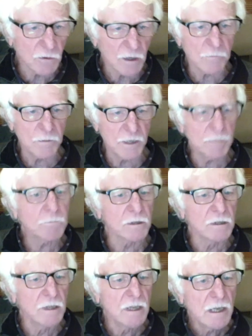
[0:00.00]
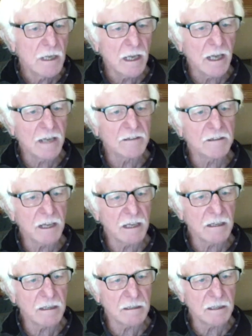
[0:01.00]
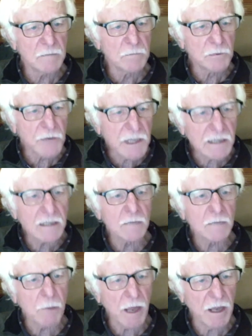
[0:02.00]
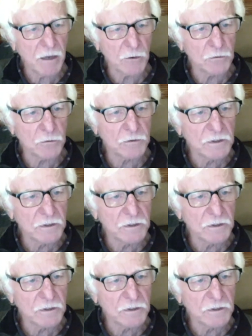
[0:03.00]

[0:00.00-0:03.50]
a people, and in bringing about